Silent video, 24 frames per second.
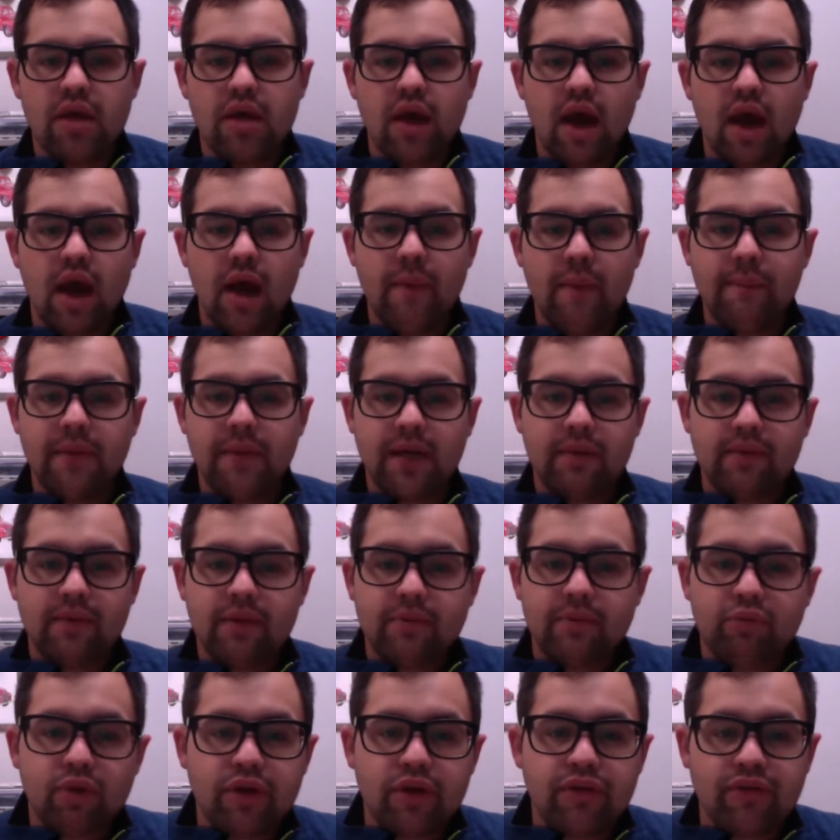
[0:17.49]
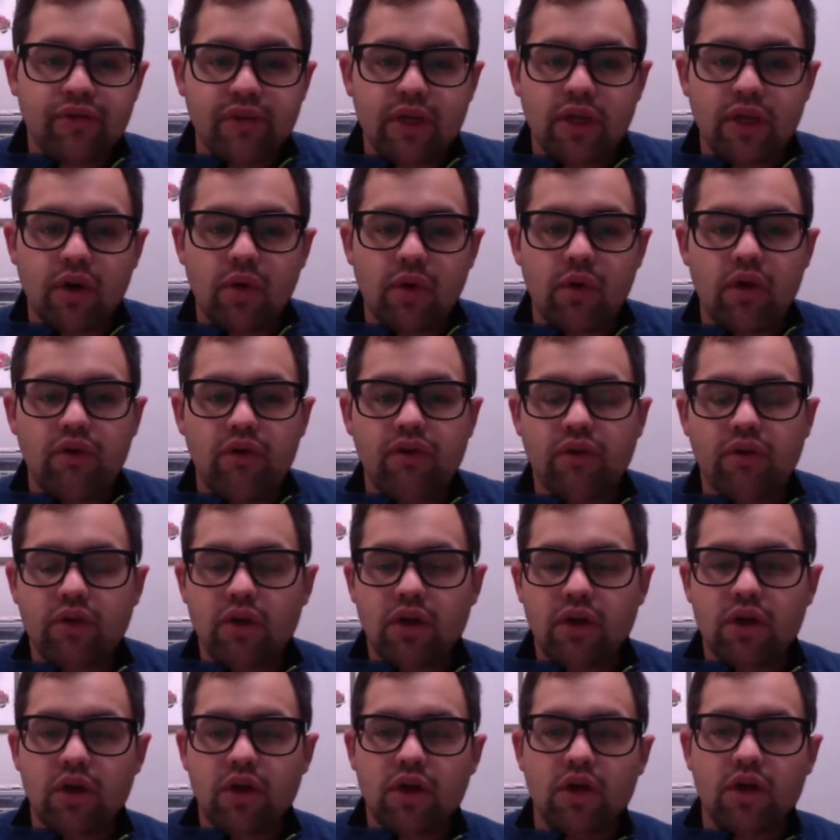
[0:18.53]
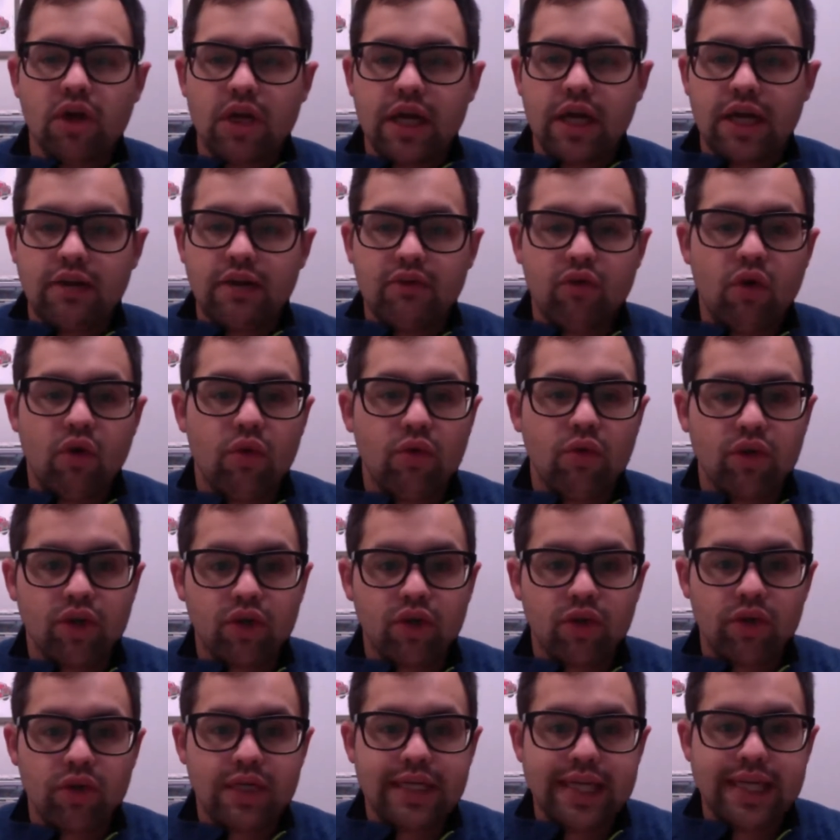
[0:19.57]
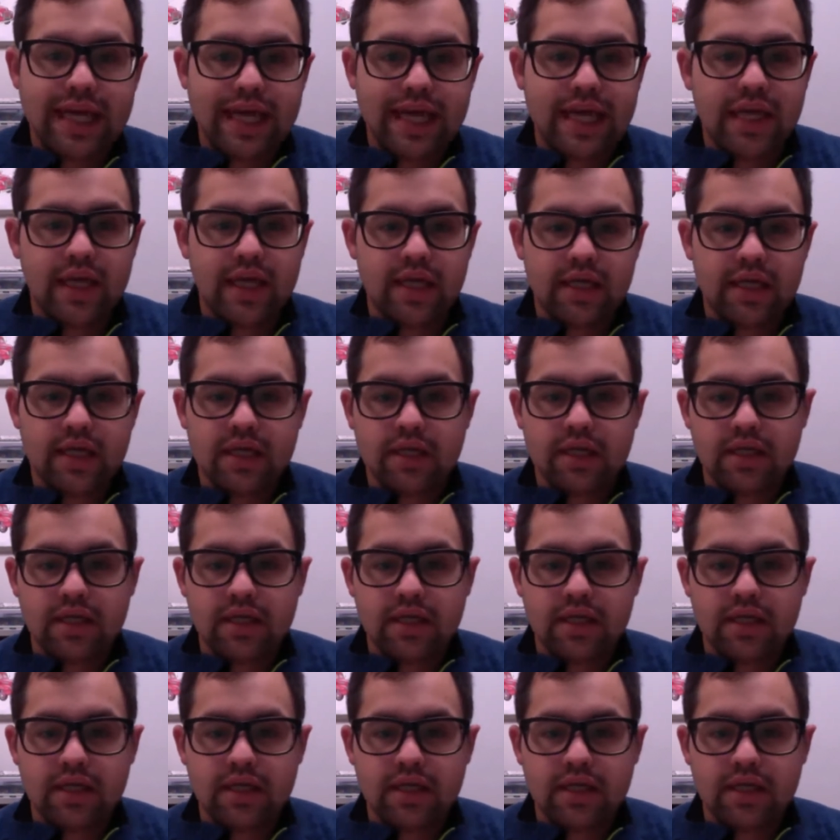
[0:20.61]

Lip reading: But I'm going to briefly go over kind of what we're doing today.